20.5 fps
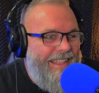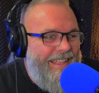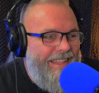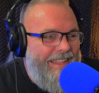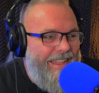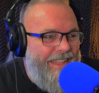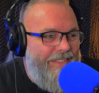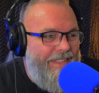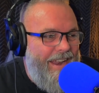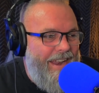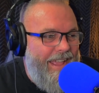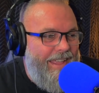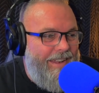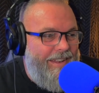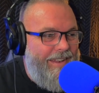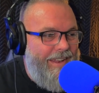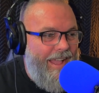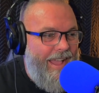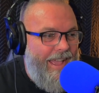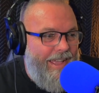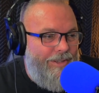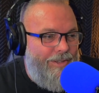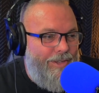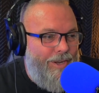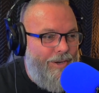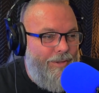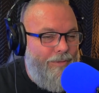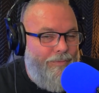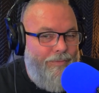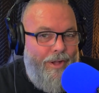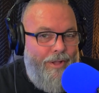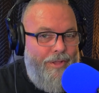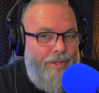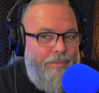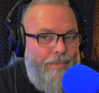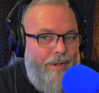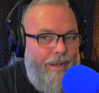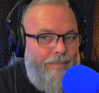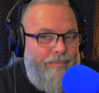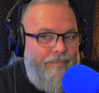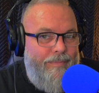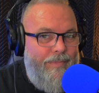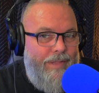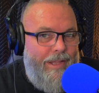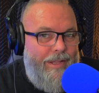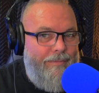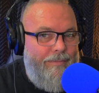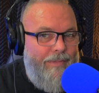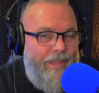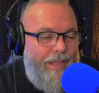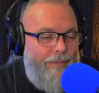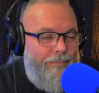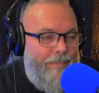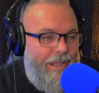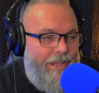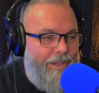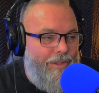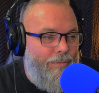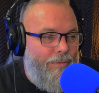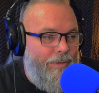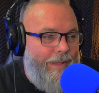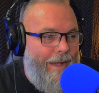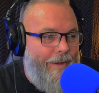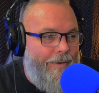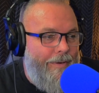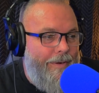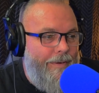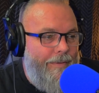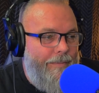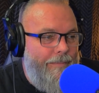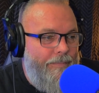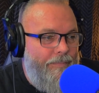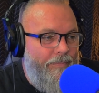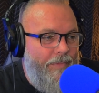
And then I can turn the volume up and make you louder,